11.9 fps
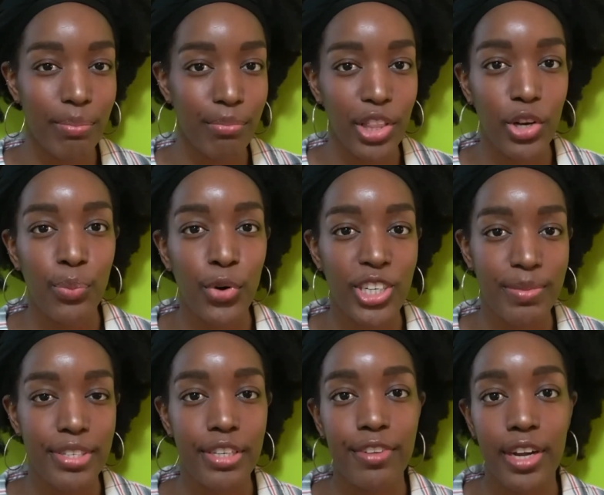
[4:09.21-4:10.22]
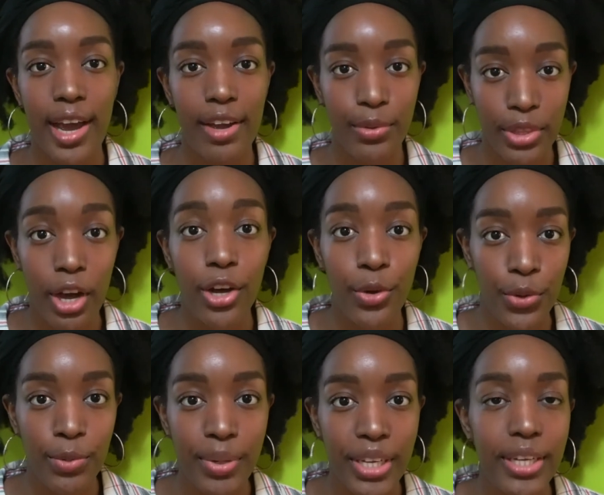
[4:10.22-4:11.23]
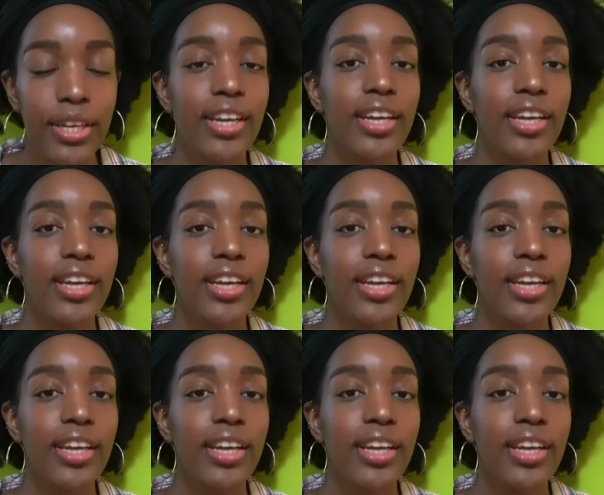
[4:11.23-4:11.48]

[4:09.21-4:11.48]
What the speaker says: little more expensive than I thought it would be.